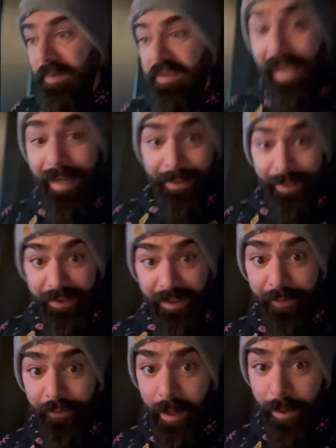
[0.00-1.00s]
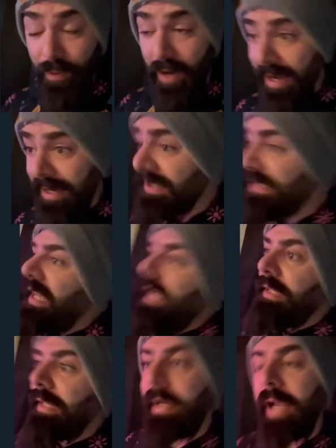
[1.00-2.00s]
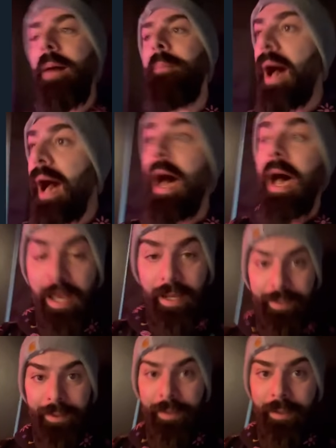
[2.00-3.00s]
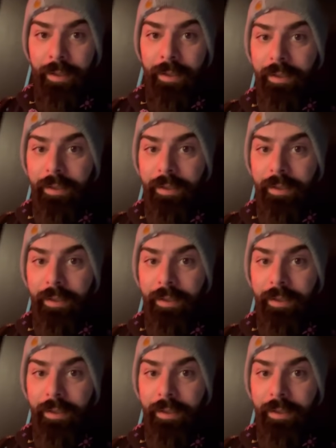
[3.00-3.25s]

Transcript: Poseidon doesn't give any praise? Like, come on.